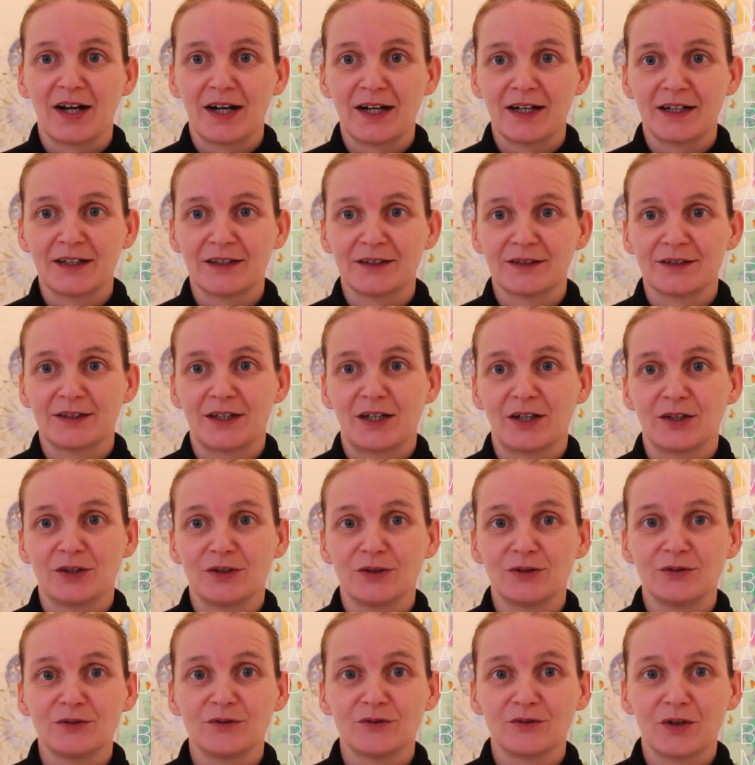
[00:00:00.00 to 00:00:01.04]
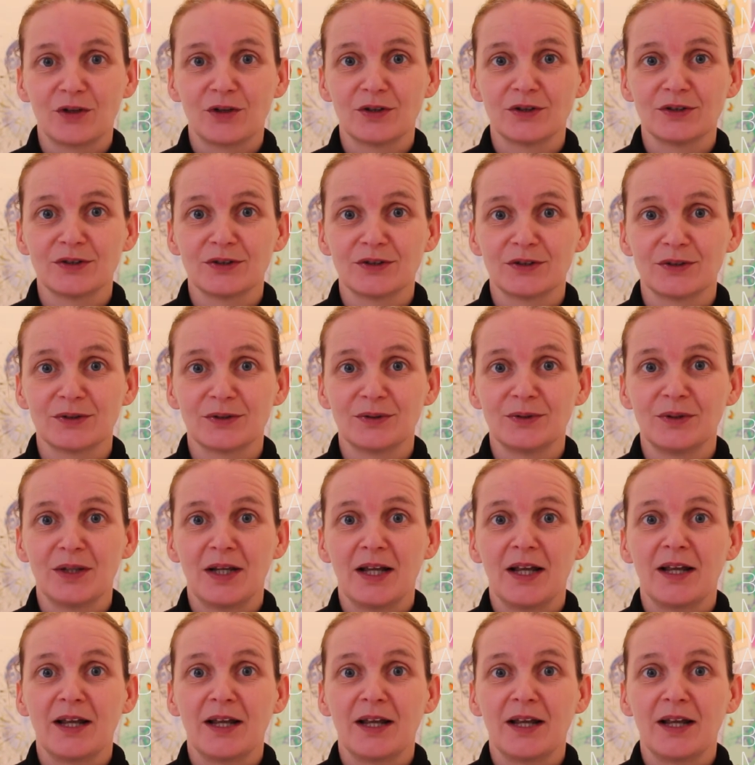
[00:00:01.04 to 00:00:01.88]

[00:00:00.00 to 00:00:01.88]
art are you drawn to